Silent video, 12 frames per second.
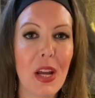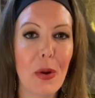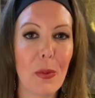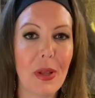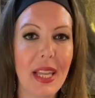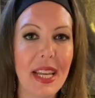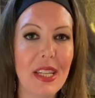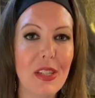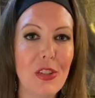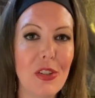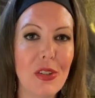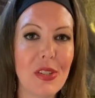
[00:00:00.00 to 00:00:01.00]
related
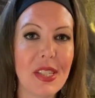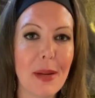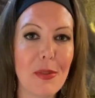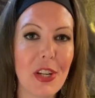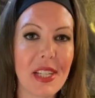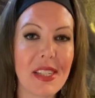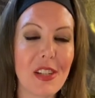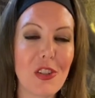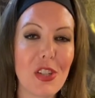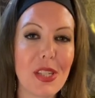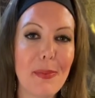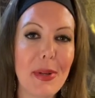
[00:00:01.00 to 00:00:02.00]
to subjects such
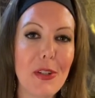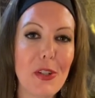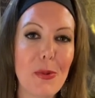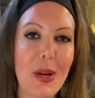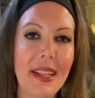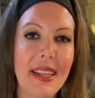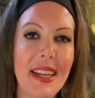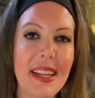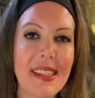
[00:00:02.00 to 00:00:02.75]
as spirituality,